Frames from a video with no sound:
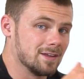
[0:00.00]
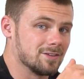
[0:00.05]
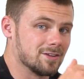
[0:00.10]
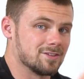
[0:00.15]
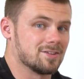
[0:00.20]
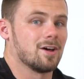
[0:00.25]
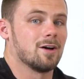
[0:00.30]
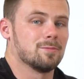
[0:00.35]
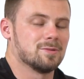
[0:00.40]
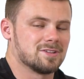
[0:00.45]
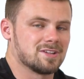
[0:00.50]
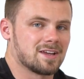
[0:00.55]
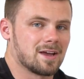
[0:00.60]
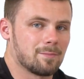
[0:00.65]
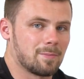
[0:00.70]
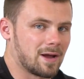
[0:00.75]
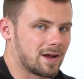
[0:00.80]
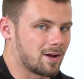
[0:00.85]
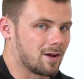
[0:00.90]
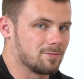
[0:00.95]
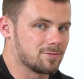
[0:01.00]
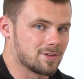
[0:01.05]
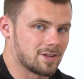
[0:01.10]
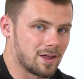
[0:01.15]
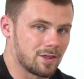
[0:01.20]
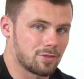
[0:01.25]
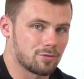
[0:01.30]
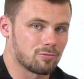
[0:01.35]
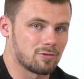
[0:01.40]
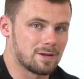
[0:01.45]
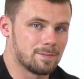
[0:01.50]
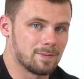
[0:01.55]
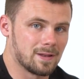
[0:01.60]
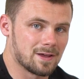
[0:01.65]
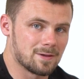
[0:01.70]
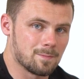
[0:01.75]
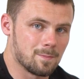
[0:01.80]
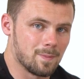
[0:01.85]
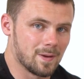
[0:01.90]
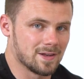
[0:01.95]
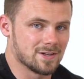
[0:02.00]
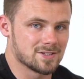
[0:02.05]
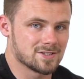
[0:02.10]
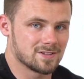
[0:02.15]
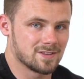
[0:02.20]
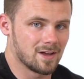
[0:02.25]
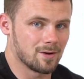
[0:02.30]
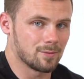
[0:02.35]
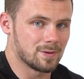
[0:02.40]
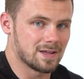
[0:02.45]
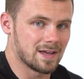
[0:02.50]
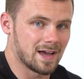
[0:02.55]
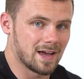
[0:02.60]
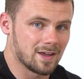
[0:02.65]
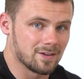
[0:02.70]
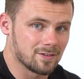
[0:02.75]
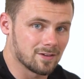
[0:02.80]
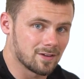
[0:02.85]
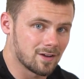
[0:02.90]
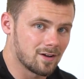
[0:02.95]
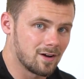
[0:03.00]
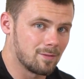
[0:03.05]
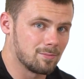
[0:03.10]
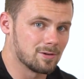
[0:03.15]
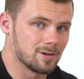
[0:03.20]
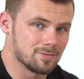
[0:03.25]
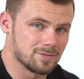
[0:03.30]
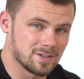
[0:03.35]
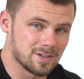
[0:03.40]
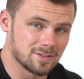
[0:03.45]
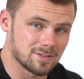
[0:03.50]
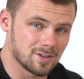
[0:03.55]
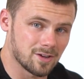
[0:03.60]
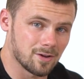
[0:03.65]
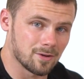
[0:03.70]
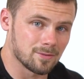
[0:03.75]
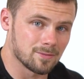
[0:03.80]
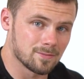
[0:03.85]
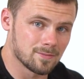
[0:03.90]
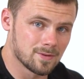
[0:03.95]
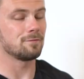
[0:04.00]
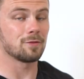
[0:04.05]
determined to get back up to that 3-plate bench that we had a couple of years ago.